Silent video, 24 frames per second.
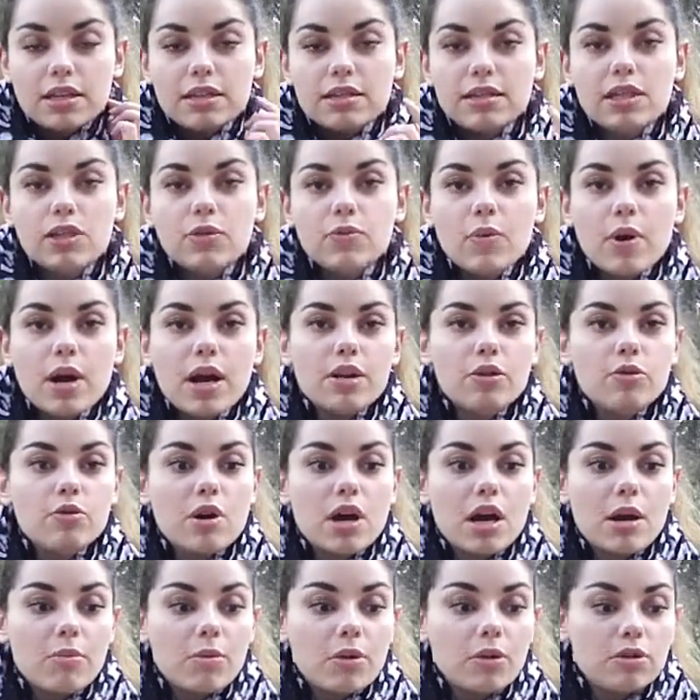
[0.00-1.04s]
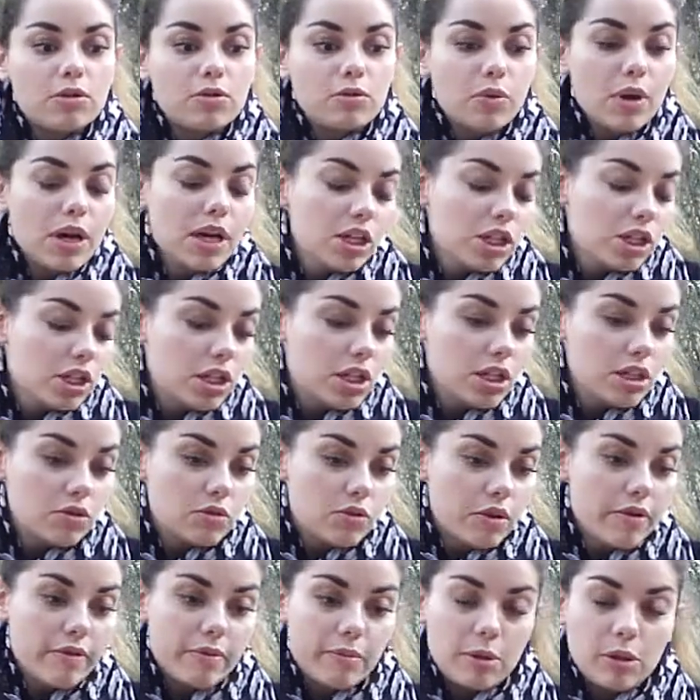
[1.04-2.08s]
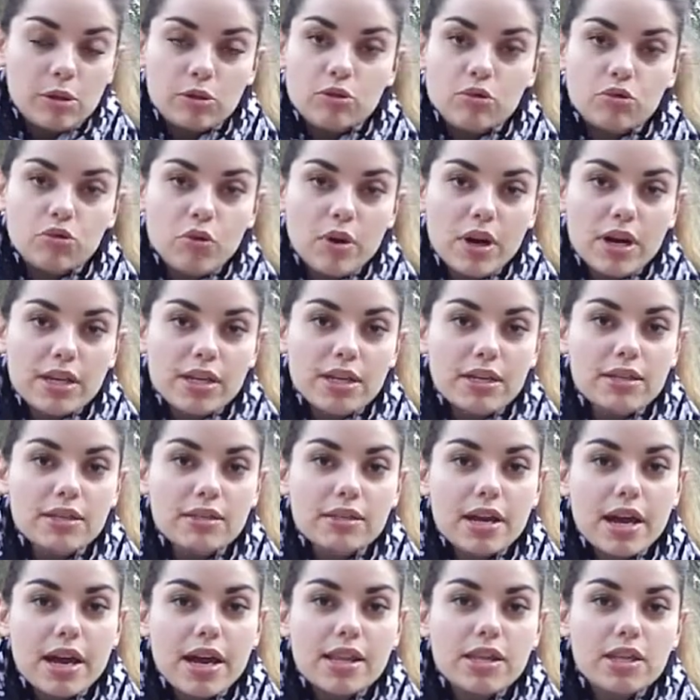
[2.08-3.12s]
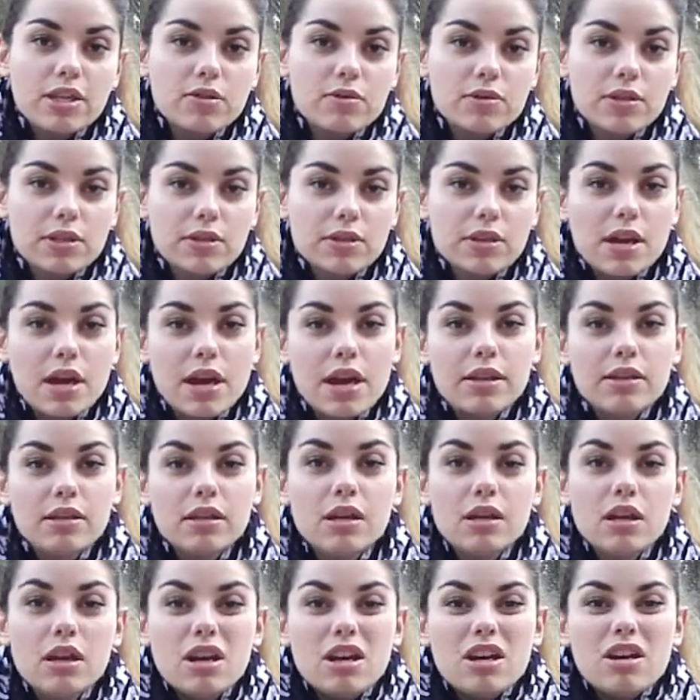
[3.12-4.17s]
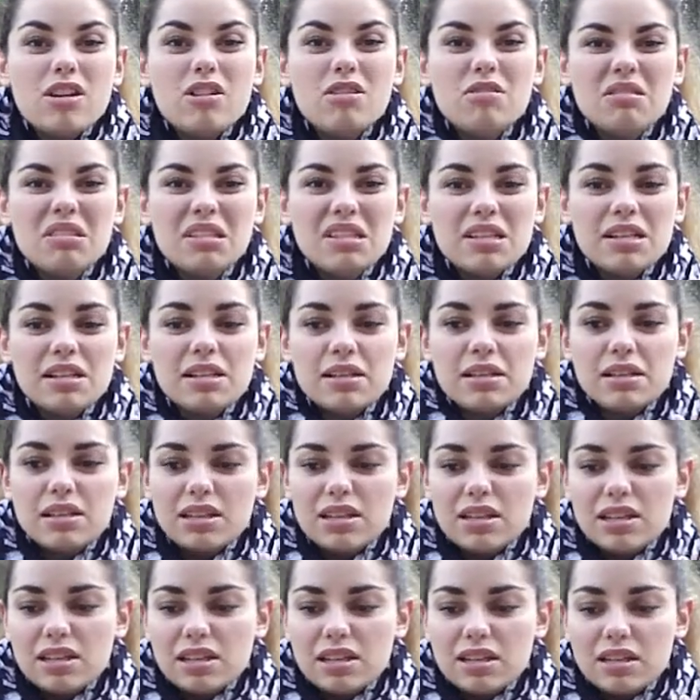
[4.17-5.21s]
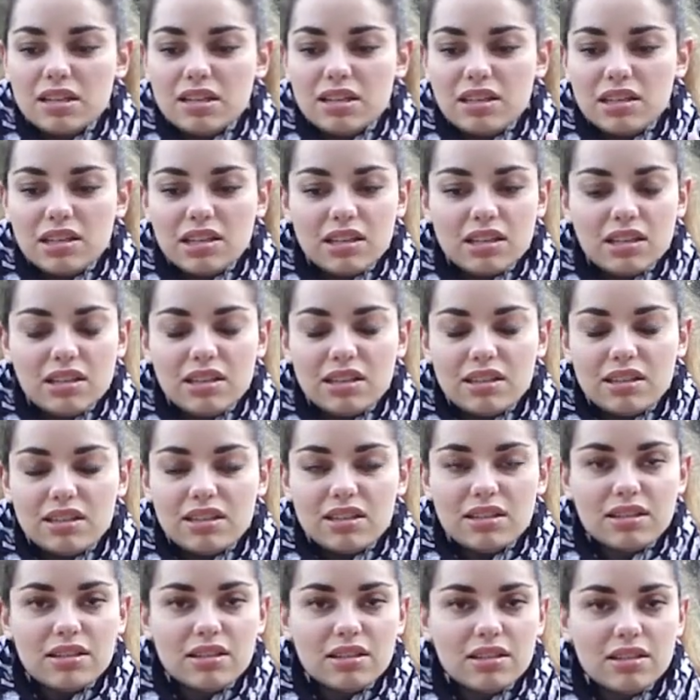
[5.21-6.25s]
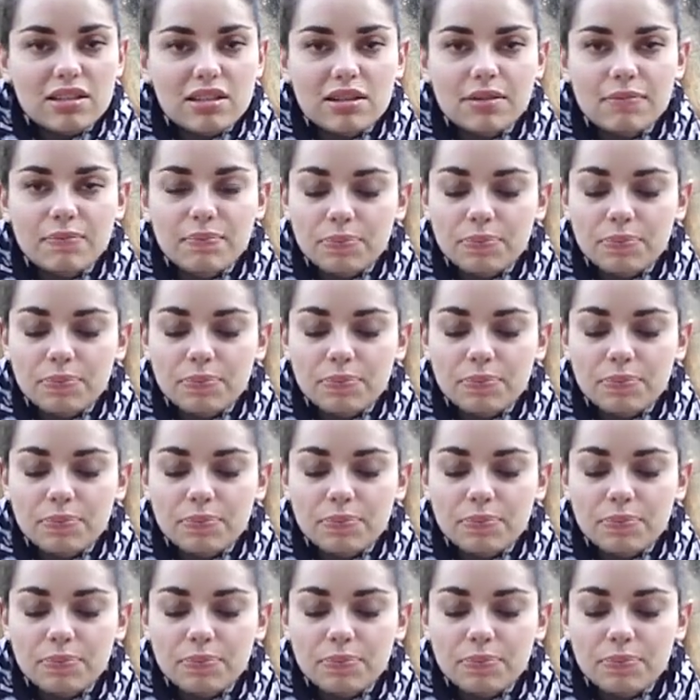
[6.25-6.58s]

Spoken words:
This one you are about to wash it, you are about to dry it and use it again until it's